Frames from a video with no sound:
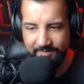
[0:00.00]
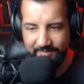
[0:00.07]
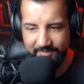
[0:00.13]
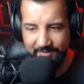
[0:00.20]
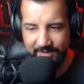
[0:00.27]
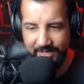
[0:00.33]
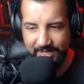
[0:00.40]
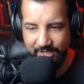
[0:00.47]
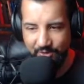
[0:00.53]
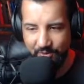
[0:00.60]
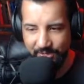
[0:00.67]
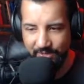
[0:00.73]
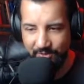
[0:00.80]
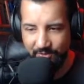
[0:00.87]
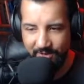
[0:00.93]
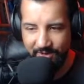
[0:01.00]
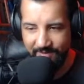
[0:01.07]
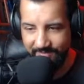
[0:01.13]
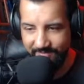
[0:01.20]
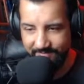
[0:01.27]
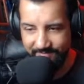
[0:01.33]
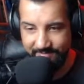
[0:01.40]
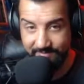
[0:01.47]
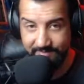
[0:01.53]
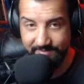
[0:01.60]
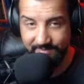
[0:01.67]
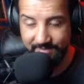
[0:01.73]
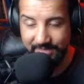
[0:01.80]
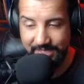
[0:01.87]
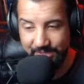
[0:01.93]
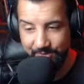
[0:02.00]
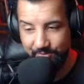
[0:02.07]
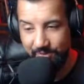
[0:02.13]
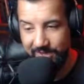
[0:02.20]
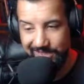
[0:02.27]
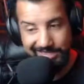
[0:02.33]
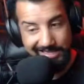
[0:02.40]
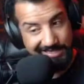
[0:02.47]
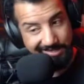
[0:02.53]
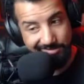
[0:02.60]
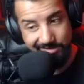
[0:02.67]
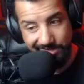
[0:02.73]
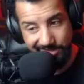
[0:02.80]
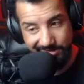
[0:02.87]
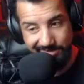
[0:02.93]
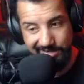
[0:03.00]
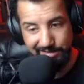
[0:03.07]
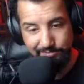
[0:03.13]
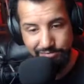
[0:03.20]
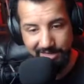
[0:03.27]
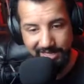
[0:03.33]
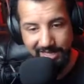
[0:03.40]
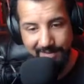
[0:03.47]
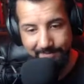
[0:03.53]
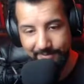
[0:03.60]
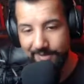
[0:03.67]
and 21. This is why I go out there and I buy up